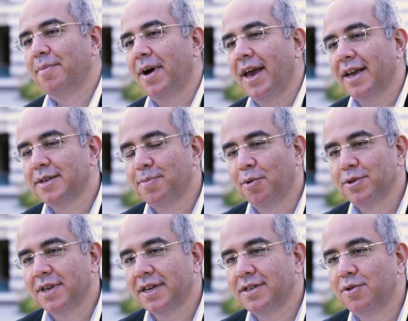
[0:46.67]
By
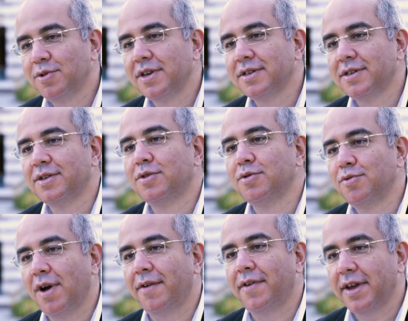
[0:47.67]
exposing students to
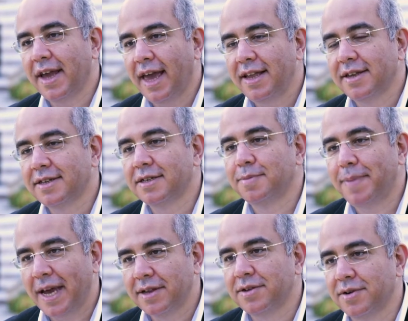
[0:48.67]
a variegated
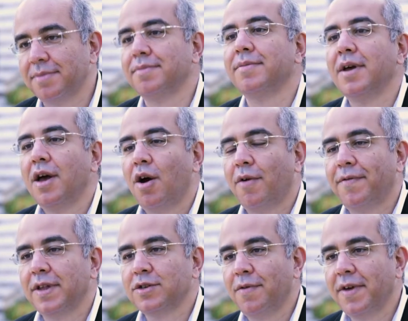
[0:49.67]
spectrum of
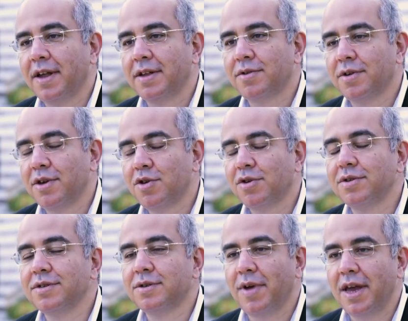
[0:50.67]
philosophical
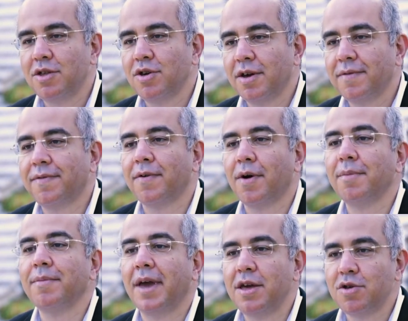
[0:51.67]
traditions ranging
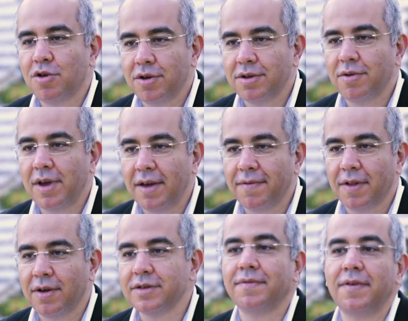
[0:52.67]
from ancient Greek
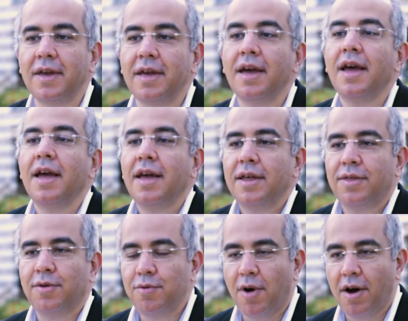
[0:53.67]
philosophy
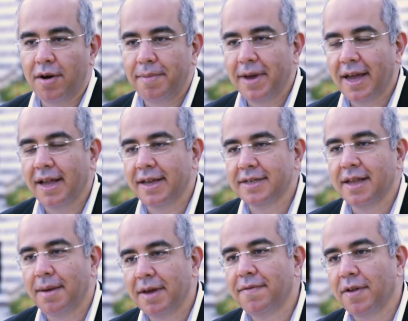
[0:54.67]
through Arabic and
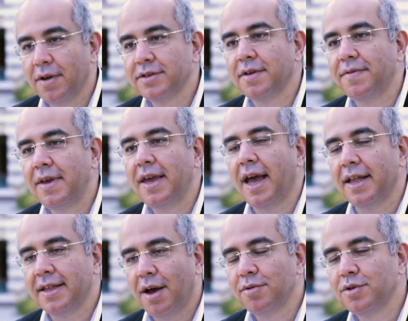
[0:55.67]
Islamic philosophy and
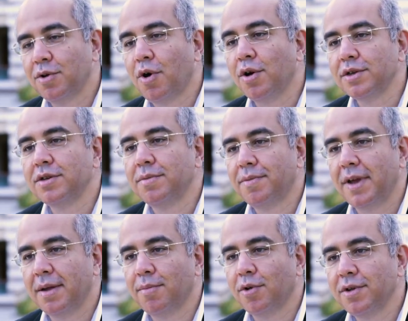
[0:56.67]
down to contemporary
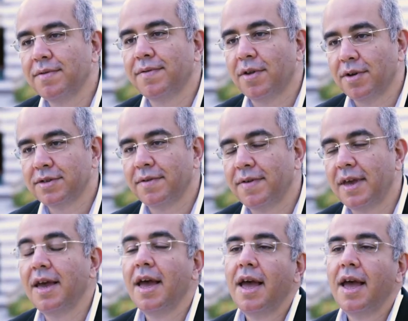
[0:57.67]
and modern philosophy,